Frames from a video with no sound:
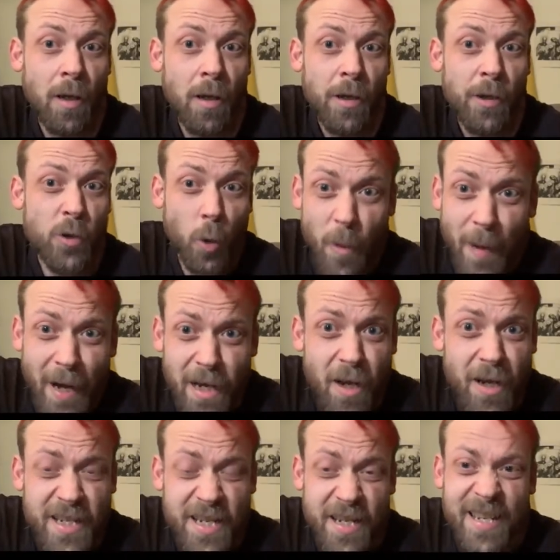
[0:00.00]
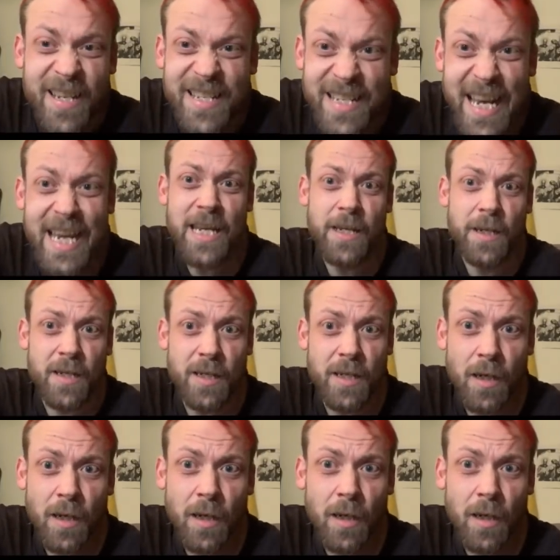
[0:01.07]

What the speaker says: You talk about it like it's a disease.